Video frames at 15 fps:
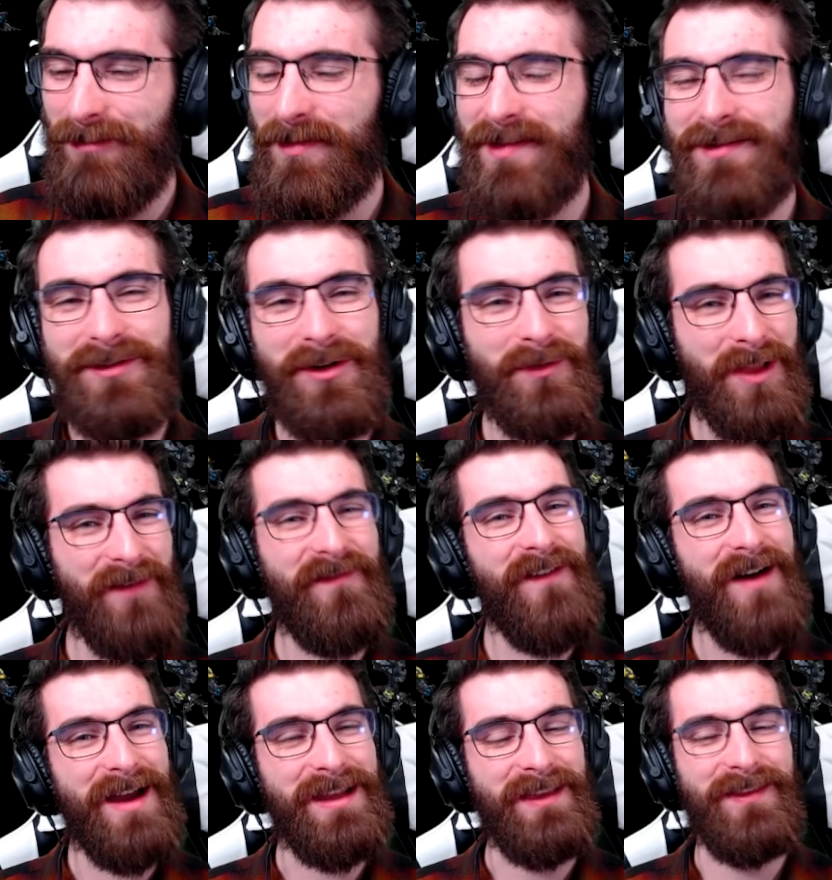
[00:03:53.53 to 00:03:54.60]
Still don't love
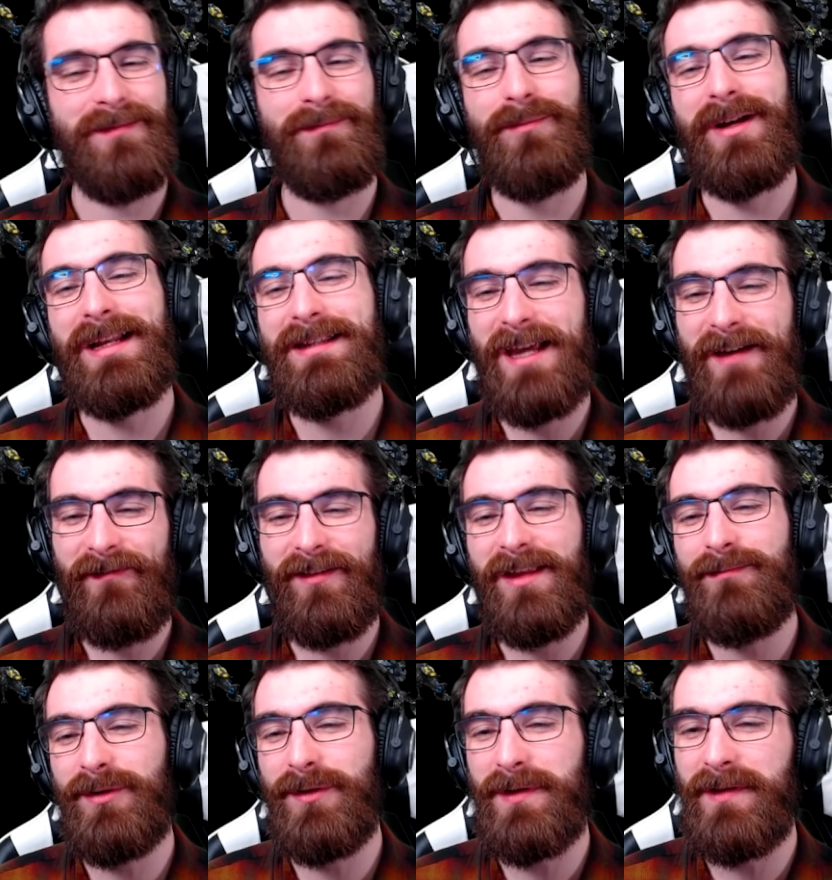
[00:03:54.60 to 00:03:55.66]
fighting them, but it definitely
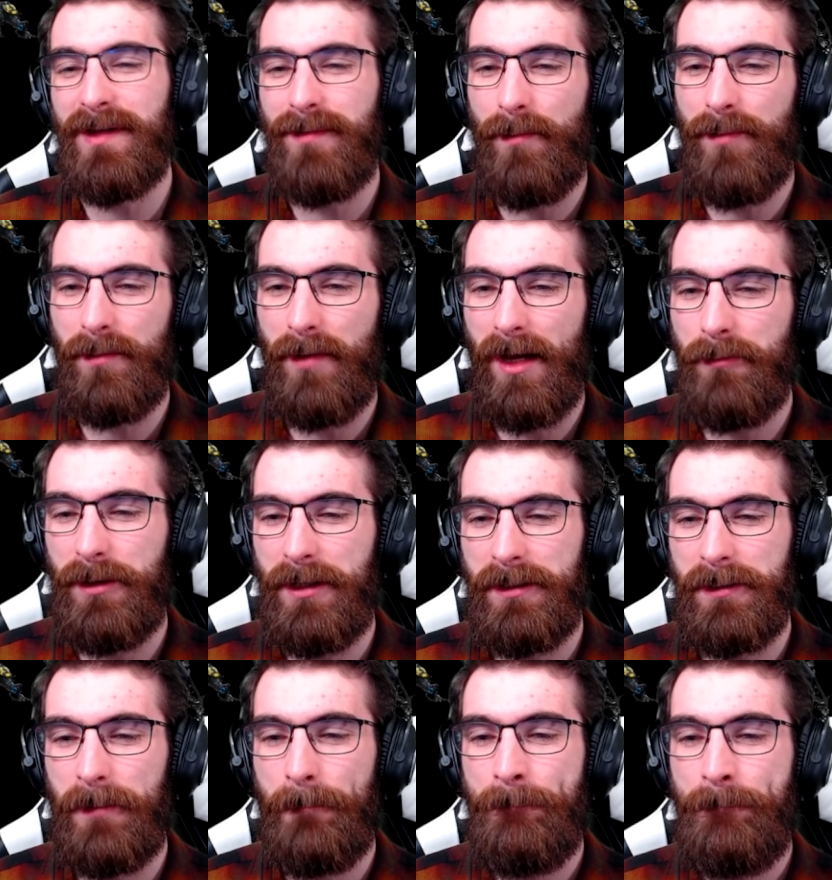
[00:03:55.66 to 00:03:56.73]
boosted them up in my
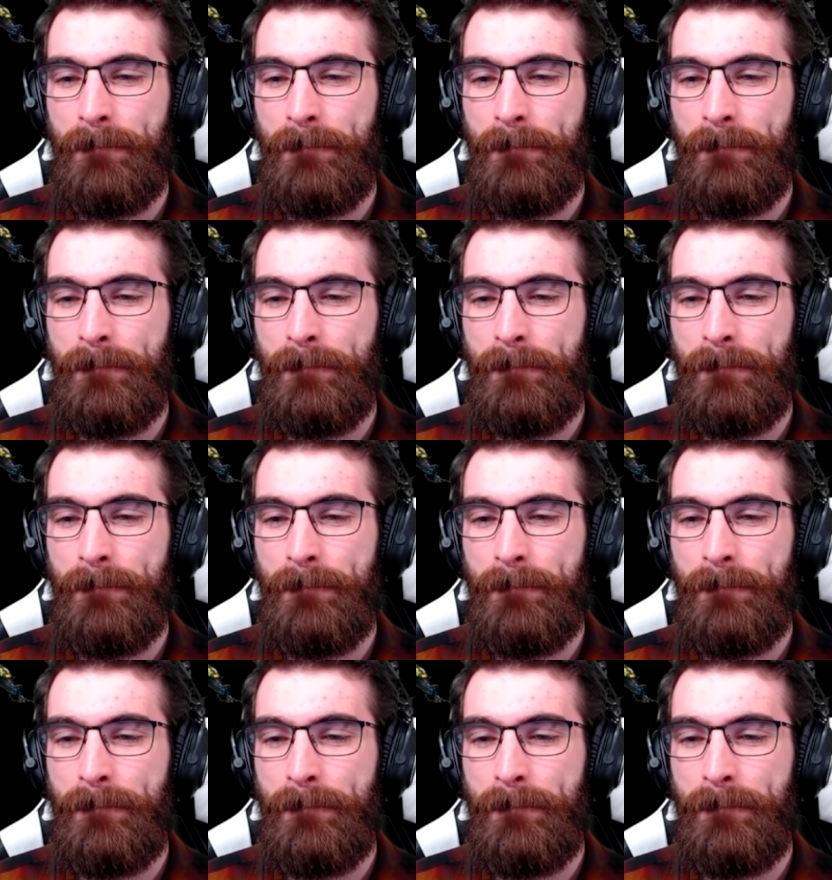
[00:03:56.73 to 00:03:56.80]
opinion.